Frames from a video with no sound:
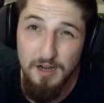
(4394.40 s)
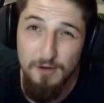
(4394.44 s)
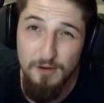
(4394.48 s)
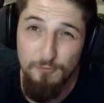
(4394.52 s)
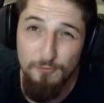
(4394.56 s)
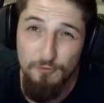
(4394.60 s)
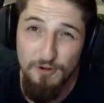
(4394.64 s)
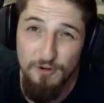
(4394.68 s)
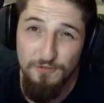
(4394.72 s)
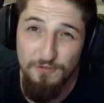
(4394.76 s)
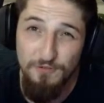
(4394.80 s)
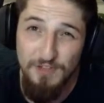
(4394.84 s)

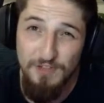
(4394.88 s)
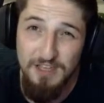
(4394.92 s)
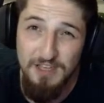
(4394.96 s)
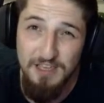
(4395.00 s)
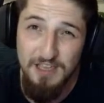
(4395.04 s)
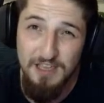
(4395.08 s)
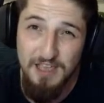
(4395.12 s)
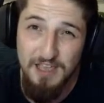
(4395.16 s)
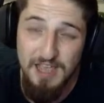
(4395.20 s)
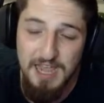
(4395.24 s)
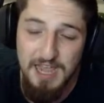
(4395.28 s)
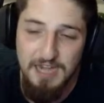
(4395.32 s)

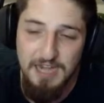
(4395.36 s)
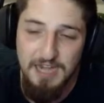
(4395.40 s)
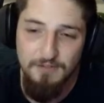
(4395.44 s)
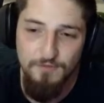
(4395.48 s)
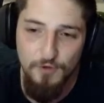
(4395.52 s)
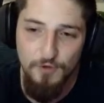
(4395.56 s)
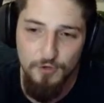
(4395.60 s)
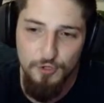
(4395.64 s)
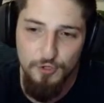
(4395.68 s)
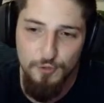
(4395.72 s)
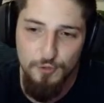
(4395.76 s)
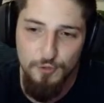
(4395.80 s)
Roughly 8
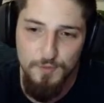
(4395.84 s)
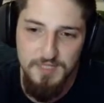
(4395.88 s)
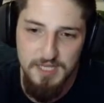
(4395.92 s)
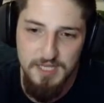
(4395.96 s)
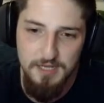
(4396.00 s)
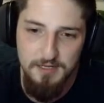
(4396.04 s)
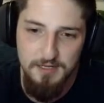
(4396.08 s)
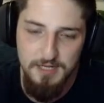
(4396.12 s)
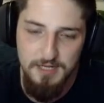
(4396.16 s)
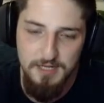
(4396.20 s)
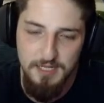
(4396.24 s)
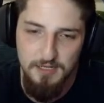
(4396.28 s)
volumes
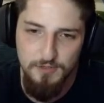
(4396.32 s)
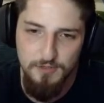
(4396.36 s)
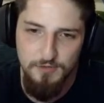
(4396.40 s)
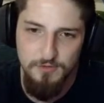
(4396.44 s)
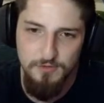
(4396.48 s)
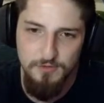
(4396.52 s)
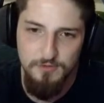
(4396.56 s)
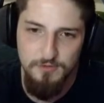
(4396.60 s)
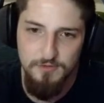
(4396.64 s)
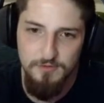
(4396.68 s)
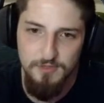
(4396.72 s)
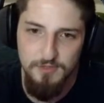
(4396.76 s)
out now,
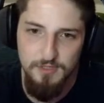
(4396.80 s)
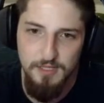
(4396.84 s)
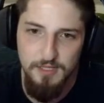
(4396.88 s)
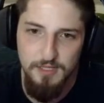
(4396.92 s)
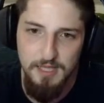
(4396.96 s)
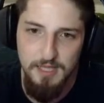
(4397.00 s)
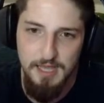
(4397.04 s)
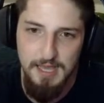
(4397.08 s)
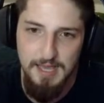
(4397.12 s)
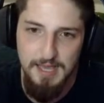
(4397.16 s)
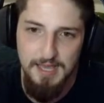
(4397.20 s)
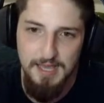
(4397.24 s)

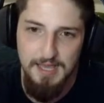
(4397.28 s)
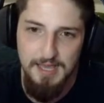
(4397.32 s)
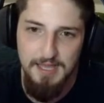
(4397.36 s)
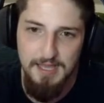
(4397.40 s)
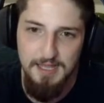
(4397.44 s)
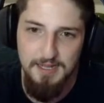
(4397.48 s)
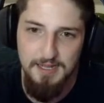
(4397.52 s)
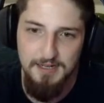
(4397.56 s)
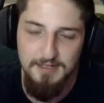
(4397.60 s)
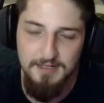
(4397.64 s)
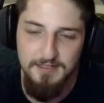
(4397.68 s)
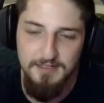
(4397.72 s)

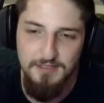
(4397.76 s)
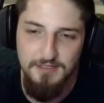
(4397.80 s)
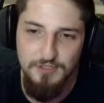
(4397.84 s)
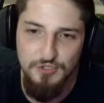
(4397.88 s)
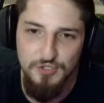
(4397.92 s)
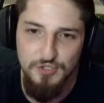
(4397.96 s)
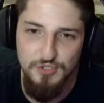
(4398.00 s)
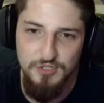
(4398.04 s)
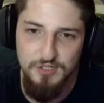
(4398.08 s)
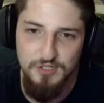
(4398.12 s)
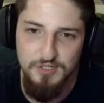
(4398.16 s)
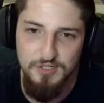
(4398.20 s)
and
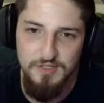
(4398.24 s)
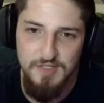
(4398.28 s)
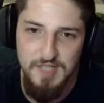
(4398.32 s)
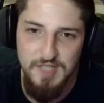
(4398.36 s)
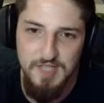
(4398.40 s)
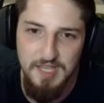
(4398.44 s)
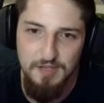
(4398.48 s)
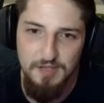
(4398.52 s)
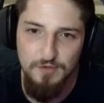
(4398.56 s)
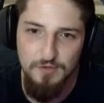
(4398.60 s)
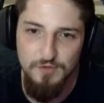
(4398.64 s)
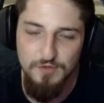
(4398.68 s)

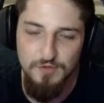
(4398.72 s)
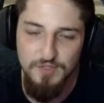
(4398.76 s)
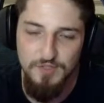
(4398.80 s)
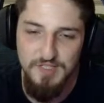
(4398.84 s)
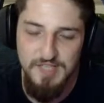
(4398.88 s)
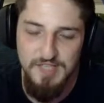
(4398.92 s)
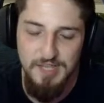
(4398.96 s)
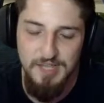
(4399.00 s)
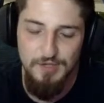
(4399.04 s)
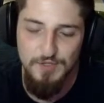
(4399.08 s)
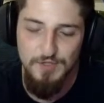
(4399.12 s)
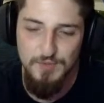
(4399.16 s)
the
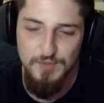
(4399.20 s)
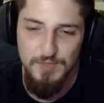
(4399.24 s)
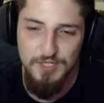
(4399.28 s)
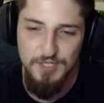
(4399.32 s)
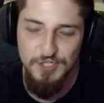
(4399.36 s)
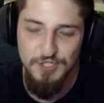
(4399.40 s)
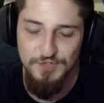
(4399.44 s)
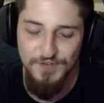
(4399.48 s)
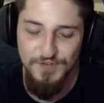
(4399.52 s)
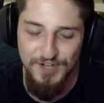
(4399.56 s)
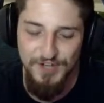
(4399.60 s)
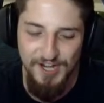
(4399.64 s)
sales
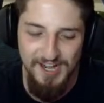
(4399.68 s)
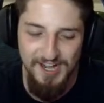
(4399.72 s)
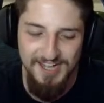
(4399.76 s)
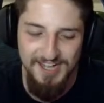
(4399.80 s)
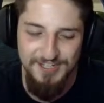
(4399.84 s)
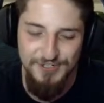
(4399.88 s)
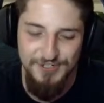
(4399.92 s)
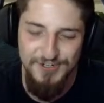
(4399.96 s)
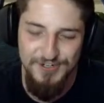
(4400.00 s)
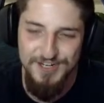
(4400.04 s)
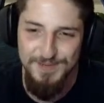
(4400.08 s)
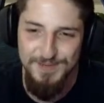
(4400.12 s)
reach for
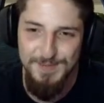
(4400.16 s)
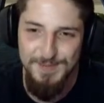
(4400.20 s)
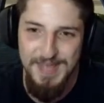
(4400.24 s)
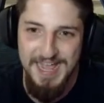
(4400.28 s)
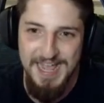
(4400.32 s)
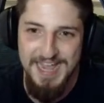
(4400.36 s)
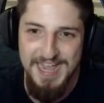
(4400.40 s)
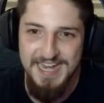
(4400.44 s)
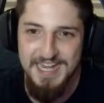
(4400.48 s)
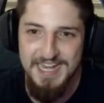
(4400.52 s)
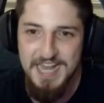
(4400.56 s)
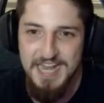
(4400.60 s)
Kaiju number
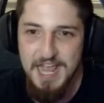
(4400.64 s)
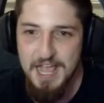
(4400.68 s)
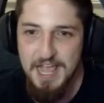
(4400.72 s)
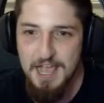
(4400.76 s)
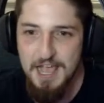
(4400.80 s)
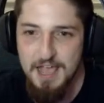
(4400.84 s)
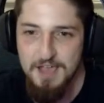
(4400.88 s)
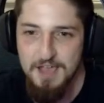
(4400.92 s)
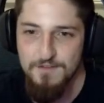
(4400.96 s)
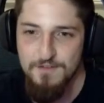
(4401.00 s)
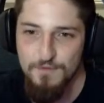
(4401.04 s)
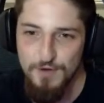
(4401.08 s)
8
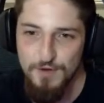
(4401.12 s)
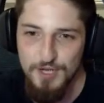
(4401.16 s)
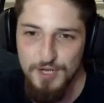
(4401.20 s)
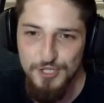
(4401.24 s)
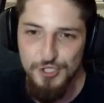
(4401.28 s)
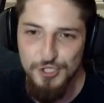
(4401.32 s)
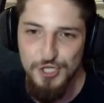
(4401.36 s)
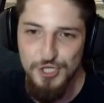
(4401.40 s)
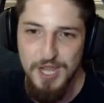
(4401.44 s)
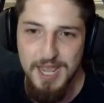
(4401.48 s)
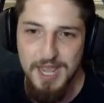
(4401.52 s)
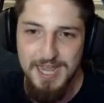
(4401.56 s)
have
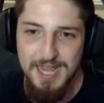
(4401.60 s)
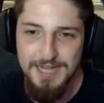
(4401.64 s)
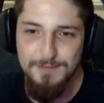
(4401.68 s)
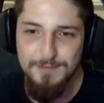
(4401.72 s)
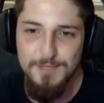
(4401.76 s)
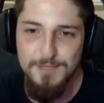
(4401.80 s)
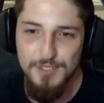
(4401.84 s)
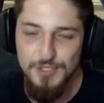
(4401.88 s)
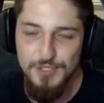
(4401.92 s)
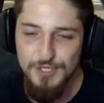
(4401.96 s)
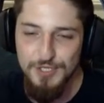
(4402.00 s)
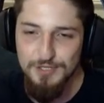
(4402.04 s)
reached
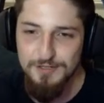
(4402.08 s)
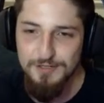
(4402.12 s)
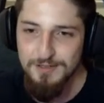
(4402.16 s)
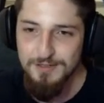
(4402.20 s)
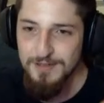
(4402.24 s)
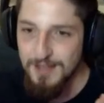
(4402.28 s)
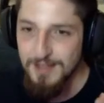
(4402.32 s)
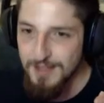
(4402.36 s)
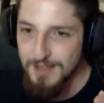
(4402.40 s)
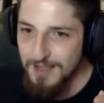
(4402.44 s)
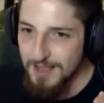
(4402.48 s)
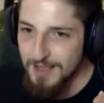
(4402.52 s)

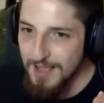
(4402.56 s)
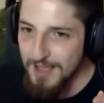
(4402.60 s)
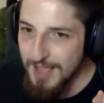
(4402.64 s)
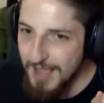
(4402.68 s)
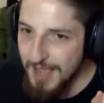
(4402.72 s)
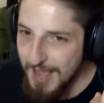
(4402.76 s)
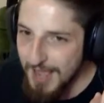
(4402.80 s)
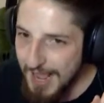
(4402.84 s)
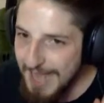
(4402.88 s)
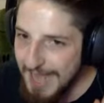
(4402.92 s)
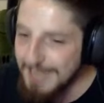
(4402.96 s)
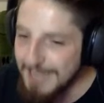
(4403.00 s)

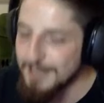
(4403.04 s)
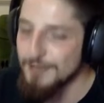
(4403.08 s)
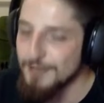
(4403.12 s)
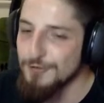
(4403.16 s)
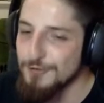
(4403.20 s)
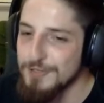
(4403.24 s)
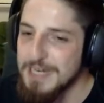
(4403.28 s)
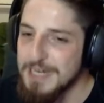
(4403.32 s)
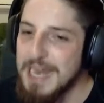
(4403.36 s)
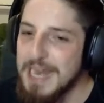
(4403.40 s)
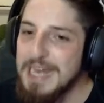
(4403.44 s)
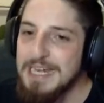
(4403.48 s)

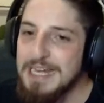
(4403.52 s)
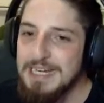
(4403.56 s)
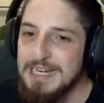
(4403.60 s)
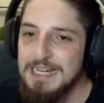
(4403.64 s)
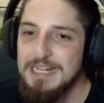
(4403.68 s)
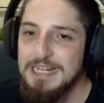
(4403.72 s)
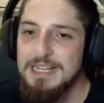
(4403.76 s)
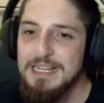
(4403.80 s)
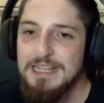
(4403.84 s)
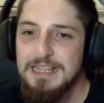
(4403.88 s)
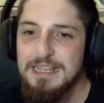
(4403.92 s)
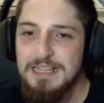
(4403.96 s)

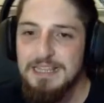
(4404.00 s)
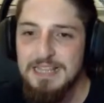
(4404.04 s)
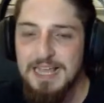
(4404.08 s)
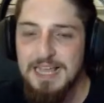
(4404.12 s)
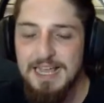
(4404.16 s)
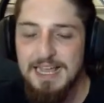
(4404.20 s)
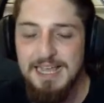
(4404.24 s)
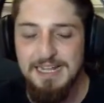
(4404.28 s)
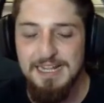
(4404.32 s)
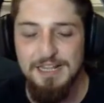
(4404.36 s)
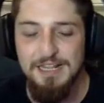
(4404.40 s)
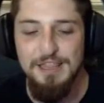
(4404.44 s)

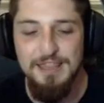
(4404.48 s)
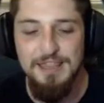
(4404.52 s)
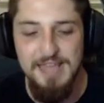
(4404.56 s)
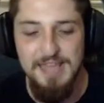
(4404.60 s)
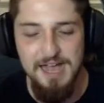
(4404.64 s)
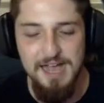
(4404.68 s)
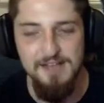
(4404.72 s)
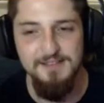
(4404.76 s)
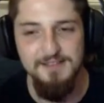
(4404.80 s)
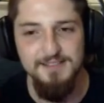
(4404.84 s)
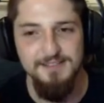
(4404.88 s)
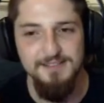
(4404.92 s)

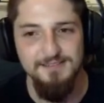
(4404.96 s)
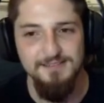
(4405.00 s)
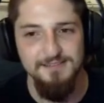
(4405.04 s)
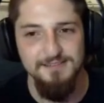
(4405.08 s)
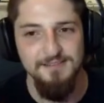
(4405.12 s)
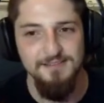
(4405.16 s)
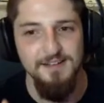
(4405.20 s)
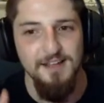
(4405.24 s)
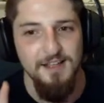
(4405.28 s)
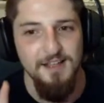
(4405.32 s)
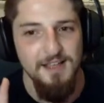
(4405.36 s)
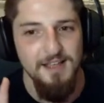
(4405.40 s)

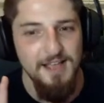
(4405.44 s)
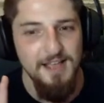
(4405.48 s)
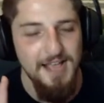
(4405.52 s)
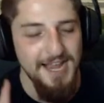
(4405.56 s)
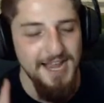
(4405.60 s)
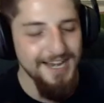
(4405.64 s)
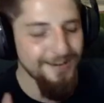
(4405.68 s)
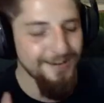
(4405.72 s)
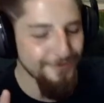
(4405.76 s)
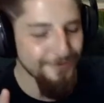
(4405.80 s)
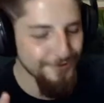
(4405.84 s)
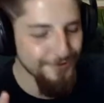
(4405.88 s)

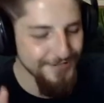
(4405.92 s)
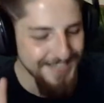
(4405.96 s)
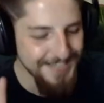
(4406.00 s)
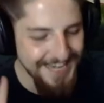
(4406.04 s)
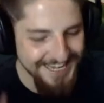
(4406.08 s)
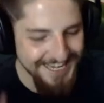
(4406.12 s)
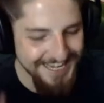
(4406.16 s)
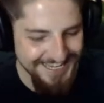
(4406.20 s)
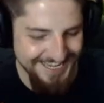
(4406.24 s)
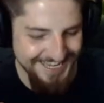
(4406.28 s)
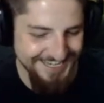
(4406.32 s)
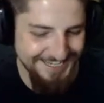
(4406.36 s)

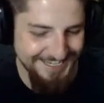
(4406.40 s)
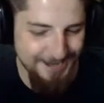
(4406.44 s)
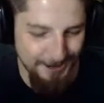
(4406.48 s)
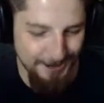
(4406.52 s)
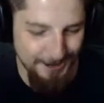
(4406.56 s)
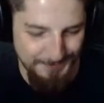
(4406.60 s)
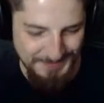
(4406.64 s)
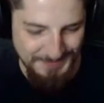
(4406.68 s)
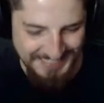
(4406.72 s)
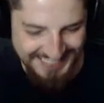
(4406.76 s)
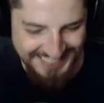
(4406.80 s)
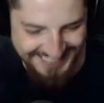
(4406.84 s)
8,888,888
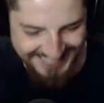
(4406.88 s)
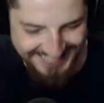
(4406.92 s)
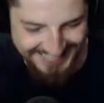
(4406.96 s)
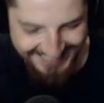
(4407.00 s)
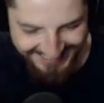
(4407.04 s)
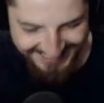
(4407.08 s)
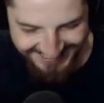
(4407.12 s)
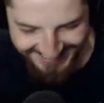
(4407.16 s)
copies.